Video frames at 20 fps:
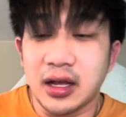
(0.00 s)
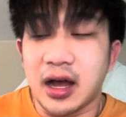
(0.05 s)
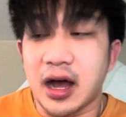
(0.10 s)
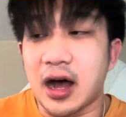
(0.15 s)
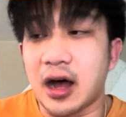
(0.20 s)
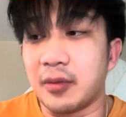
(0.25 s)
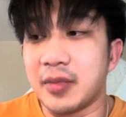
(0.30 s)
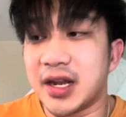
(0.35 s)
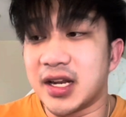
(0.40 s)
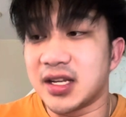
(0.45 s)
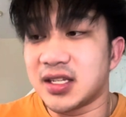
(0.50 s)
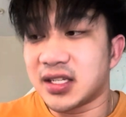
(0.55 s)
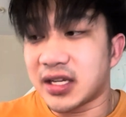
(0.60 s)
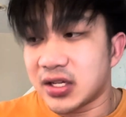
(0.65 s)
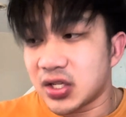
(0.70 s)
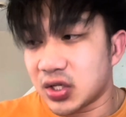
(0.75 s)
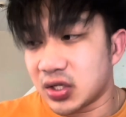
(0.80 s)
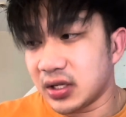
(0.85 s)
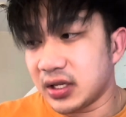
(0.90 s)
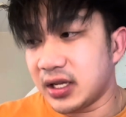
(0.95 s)
And
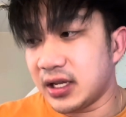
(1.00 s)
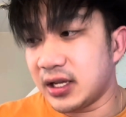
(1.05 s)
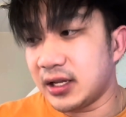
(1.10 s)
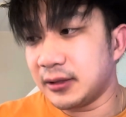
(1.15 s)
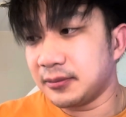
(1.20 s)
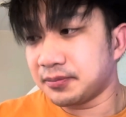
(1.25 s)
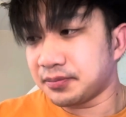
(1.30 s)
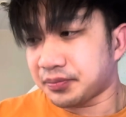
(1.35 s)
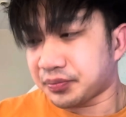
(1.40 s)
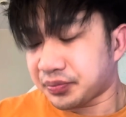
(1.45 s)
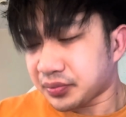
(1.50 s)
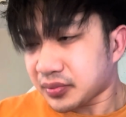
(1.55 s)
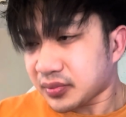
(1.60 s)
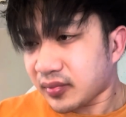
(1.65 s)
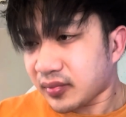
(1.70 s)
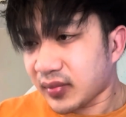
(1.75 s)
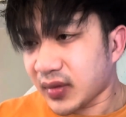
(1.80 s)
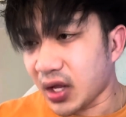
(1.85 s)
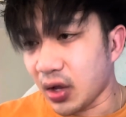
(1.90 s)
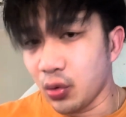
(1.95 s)
essentially,
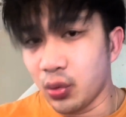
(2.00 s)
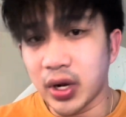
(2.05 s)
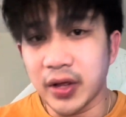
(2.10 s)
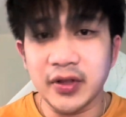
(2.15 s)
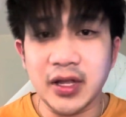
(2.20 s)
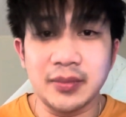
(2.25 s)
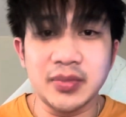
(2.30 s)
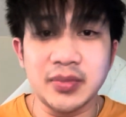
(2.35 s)
what I've come